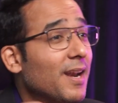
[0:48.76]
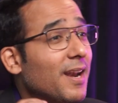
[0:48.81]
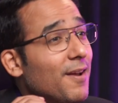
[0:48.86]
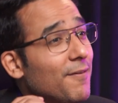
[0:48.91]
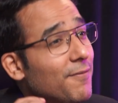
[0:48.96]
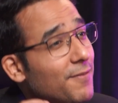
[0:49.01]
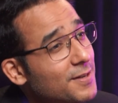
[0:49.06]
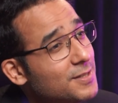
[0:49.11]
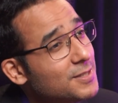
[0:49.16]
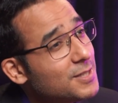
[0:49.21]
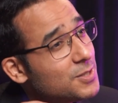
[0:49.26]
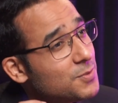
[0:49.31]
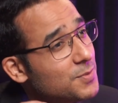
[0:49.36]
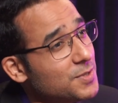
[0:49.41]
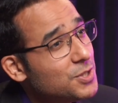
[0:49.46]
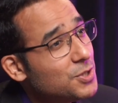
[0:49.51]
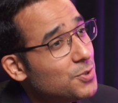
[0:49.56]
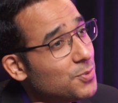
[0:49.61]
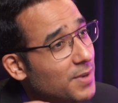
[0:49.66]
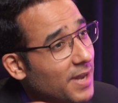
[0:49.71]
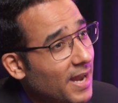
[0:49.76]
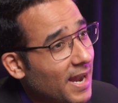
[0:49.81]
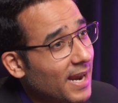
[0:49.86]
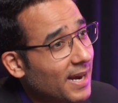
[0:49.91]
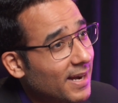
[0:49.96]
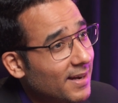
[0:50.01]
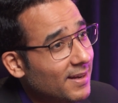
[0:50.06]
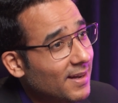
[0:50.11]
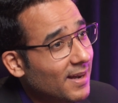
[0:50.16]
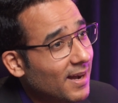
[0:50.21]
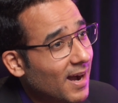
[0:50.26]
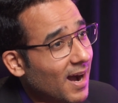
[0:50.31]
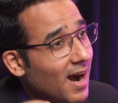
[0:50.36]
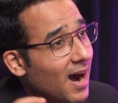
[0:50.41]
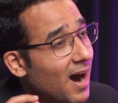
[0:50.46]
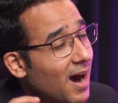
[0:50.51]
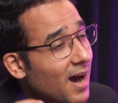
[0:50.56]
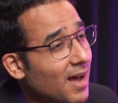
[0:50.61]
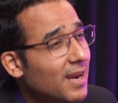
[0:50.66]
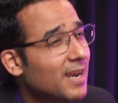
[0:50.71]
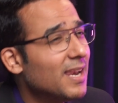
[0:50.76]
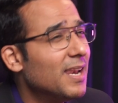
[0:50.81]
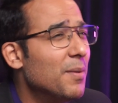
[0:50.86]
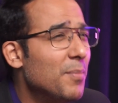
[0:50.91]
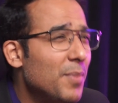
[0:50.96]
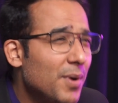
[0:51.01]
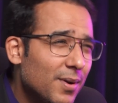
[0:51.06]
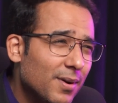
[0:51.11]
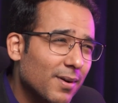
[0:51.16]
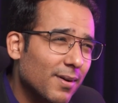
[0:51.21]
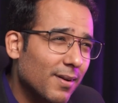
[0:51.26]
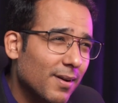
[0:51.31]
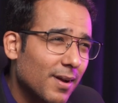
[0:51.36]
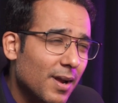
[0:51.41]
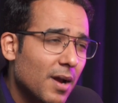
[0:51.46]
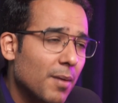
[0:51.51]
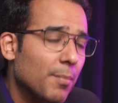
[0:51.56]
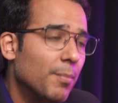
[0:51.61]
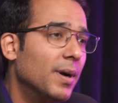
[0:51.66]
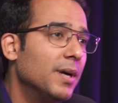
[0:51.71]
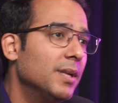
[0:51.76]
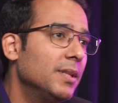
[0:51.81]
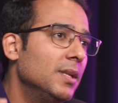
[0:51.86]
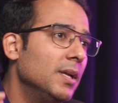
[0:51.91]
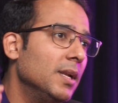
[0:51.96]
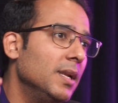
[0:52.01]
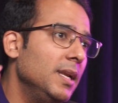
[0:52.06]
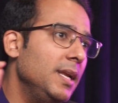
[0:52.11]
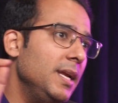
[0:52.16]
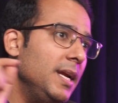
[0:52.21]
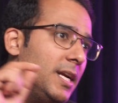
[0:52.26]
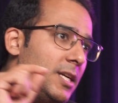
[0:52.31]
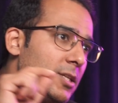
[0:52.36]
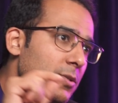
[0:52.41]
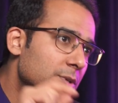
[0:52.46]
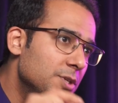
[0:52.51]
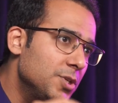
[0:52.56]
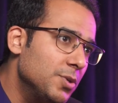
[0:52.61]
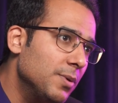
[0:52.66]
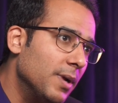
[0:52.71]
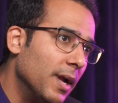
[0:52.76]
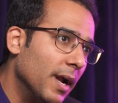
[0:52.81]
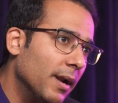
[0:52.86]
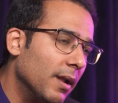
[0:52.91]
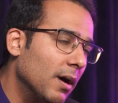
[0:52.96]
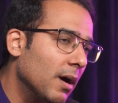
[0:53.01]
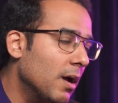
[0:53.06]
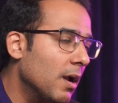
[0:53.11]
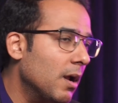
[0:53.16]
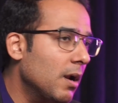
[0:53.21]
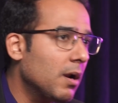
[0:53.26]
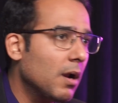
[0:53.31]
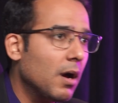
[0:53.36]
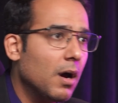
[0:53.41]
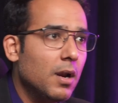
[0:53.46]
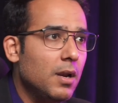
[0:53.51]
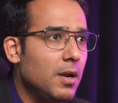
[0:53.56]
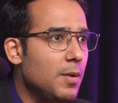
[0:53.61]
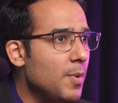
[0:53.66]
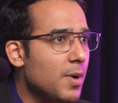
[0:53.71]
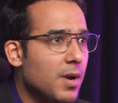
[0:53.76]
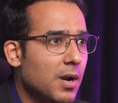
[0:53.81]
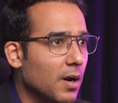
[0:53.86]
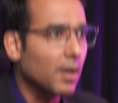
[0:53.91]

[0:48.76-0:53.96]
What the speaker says: references which you get are limited, but the leads which you get are unlimited.